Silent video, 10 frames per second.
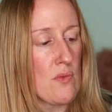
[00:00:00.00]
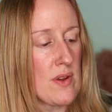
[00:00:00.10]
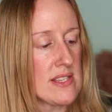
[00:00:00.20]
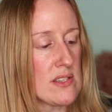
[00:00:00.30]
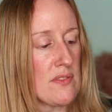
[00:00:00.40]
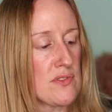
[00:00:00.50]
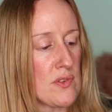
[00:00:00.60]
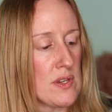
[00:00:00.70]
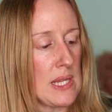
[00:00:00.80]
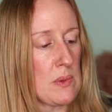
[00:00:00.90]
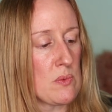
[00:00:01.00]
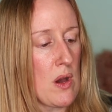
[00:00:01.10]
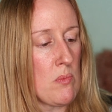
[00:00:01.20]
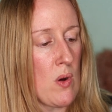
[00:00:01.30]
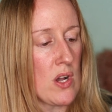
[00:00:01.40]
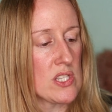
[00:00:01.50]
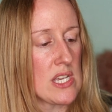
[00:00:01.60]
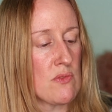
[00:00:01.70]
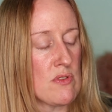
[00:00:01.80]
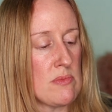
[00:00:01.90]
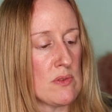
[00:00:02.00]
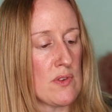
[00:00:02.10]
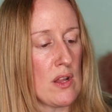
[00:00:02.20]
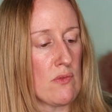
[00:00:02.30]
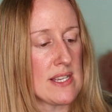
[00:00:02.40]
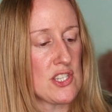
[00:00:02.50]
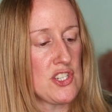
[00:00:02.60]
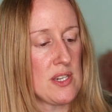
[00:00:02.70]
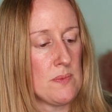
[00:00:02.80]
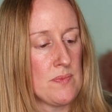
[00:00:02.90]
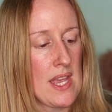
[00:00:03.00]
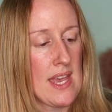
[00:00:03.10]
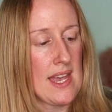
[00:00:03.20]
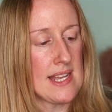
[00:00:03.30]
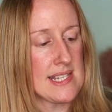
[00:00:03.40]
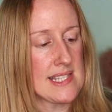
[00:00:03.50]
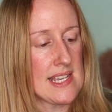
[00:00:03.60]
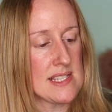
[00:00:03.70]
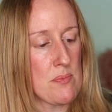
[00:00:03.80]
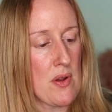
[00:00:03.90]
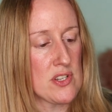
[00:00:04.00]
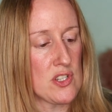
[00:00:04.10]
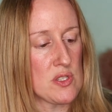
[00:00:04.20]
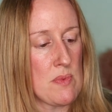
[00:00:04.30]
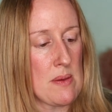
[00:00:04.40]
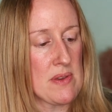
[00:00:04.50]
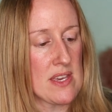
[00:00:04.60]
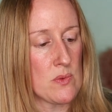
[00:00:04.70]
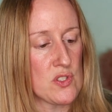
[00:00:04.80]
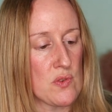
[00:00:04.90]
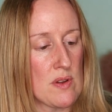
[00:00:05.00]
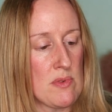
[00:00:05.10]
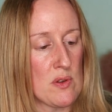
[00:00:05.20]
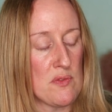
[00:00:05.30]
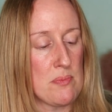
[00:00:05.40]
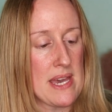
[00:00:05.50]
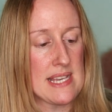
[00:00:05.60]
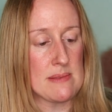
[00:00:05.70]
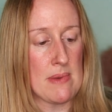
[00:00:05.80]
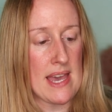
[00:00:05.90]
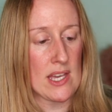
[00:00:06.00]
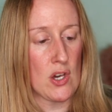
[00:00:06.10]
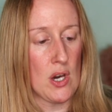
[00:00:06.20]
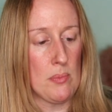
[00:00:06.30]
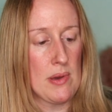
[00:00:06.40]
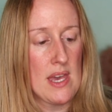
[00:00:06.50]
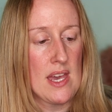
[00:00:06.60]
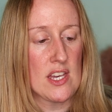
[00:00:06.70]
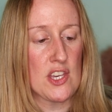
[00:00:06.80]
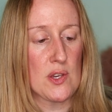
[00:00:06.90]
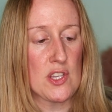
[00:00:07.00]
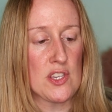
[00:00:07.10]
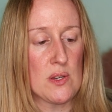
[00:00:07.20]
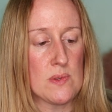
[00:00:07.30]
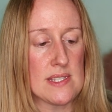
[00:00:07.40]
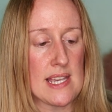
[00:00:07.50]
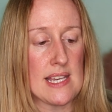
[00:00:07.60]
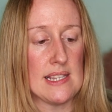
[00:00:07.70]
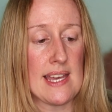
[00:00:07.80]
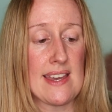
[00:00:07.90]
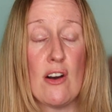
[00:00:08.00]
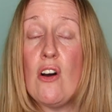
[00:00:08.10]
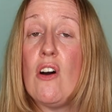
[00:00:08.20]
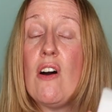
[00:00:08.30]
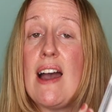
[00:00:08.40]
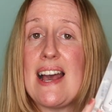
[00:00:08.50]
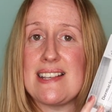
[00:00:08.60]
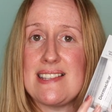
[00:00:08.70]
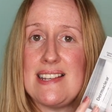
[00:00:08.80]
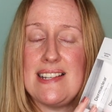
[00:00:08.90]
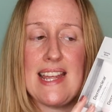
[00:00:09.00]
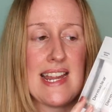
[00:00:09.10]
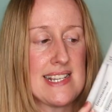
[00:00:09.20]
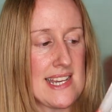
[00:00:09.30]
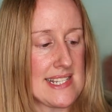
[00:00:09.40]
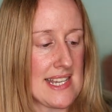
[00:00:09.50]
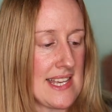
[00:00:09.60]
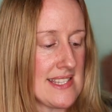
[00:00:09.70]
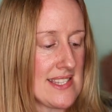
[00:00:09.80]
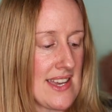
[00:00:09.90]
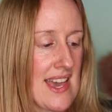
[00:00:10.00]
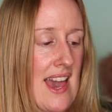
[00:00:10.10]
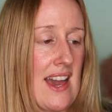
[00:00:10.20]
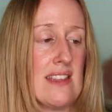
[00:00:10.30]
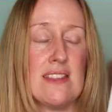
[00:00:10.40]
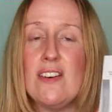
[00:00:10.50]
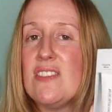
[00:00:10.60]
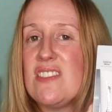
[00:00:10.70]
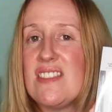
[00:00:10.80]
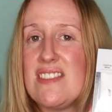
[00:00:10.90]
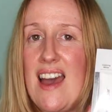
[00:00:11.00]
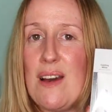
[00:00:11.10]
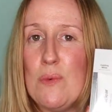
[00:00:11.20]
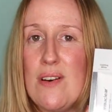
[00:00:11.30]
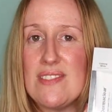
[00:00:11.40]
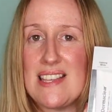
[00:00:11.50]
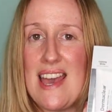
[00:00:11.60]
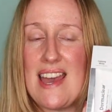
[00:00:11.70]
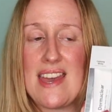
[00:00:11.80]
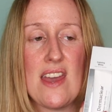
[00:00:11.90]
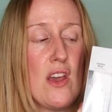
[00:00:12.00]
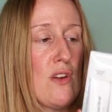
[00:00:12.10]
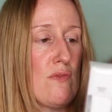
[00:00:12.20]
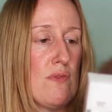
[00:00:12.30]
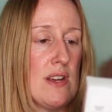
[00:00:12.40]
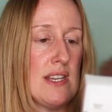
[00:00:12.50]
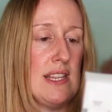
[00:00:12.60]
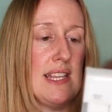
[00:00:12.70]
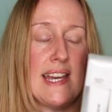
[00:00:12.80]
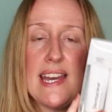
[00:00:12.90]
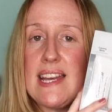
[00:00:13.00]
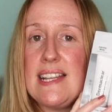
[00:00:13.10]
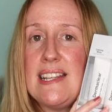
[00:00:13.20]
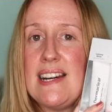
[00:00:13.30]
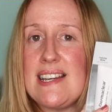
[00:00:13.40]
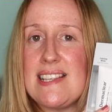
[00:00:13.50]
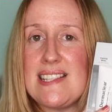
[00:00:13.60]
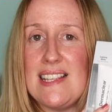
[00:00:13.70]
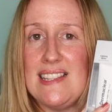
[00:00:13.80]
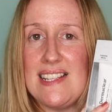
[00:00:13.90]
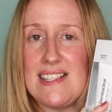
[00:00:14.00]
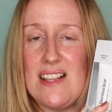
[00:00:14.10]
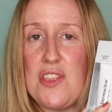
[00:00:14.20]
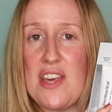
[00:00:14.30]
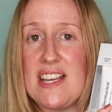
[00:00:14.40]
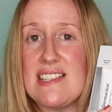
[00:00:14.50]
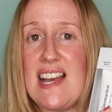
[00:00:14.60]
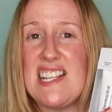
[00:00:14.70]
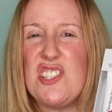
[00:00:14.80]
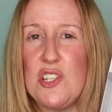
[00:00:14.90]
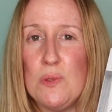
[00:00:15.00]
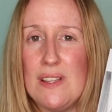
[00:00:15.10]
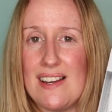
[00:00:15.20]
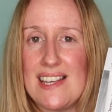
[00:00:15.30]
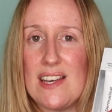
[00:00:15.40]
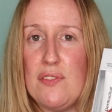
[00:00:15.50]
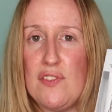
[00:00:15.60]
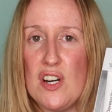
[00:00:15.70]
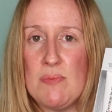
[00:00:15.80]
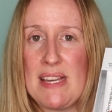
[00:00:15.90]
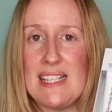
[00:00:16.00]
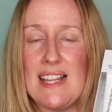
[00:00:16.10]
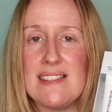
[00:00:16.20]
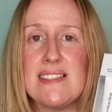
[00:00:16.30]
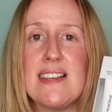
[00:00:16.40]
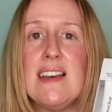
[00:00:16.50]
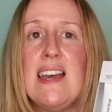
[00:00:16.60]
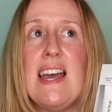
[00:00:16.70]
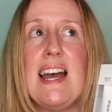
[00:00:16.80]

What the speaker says: Rinse off thoroughly with warm water and remove all residue. And it says the product may be used to remove base makeup. You can use daily or as needed. And so yeah, I thought that that was a really nice little thing, because I do like a foaming cleanser.